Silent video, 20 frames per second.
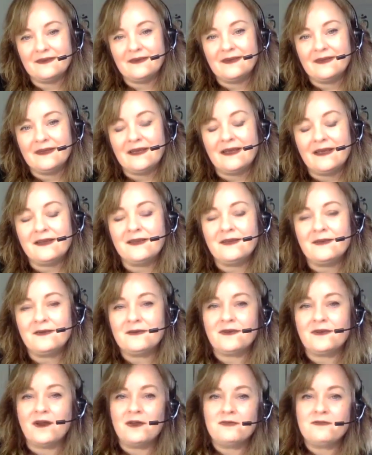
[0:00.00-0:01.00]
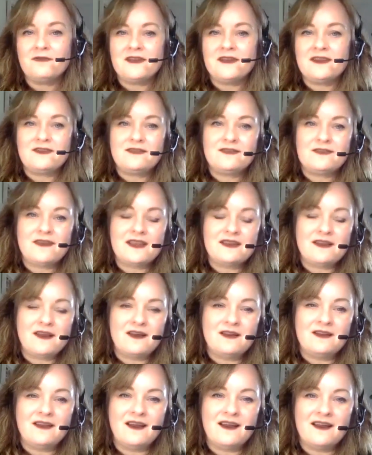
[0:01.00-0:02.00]
Yeah. I know COVID has sent
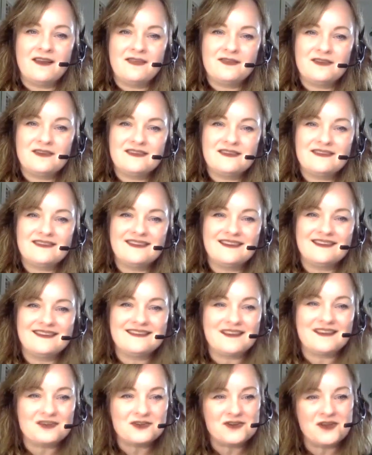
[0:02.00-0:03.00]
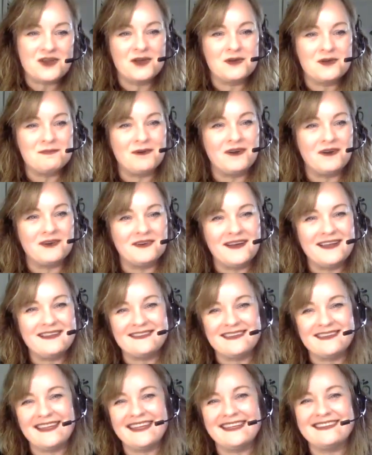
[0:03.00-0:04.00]
our lives into such turmoil,
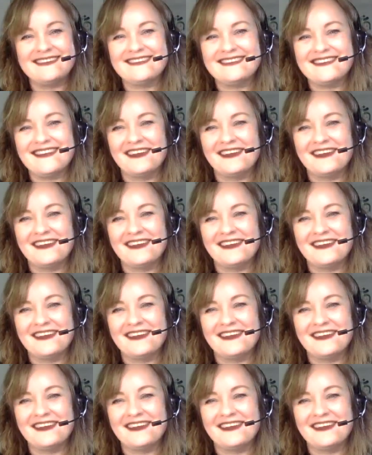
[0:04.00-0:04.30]
hasn't it?